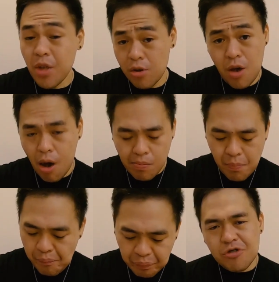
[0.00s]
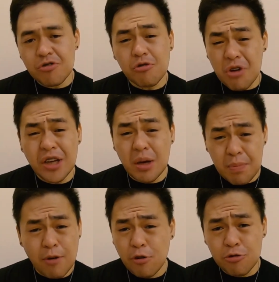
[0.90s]
Yeah, just the right
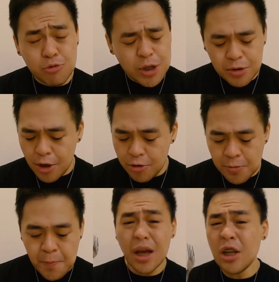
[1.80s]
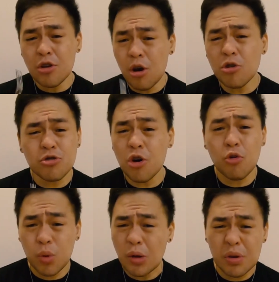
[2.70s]
amount of sweetness, and it goes so
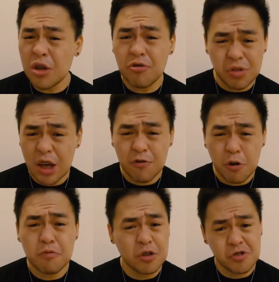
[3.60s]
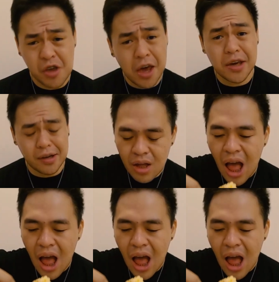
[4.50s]
well with the flavor of this cake.